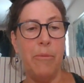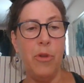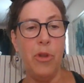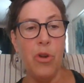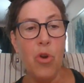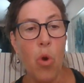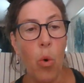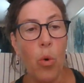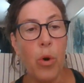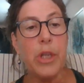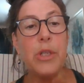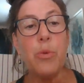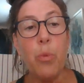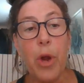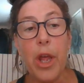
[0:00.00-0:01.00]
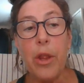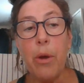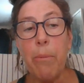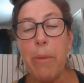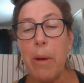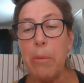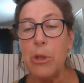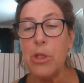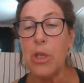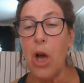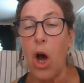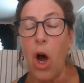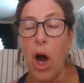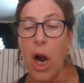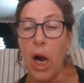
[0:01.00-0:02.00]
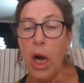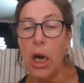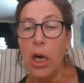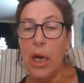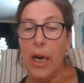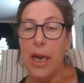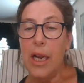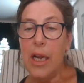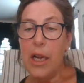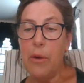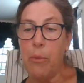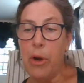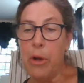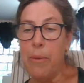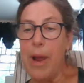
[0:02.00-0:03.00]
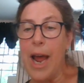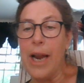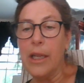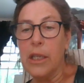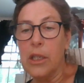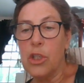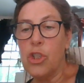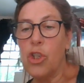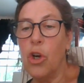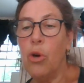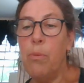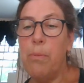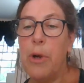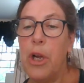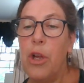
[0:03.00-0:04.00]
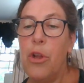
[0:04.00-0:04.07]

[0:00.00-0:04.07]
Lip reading: you notice where the bubbles are when you add a little soap.